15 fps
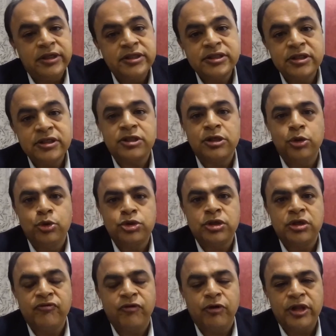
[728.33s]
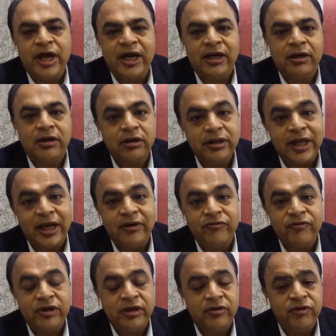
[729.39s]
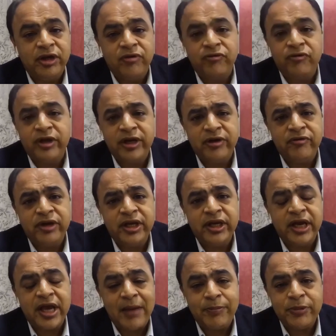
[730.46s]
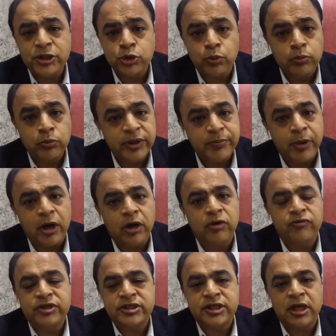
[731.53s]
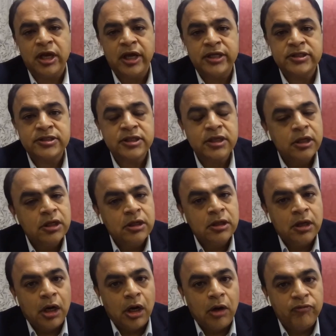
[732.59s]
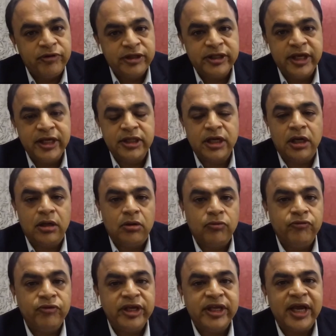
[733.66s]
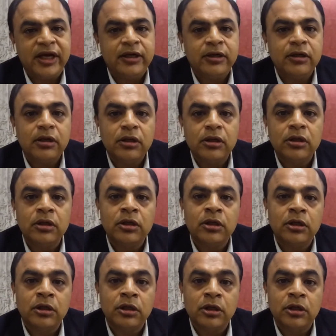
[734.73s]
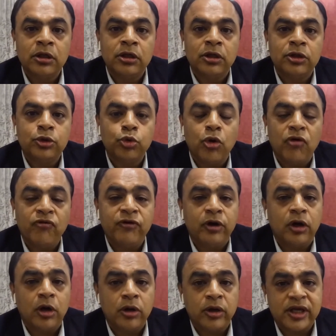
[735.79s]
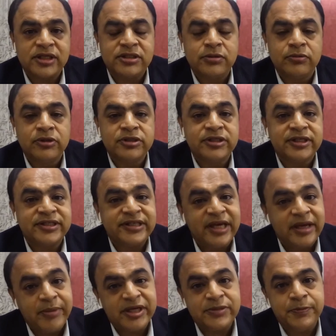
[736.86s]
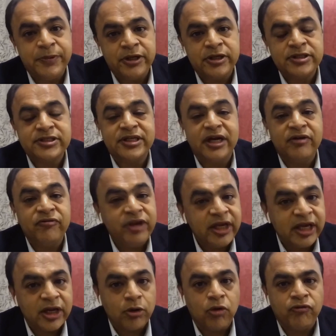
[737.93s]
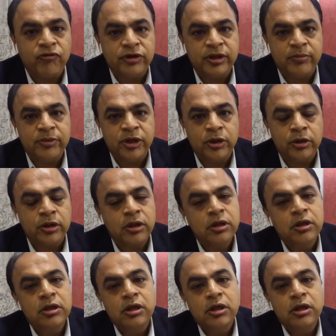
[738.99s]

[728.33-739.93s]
is the solution for that. That we are very, very happy to be part of this alliance. With GITA, we get to offer our customers the same experience that we can offer them here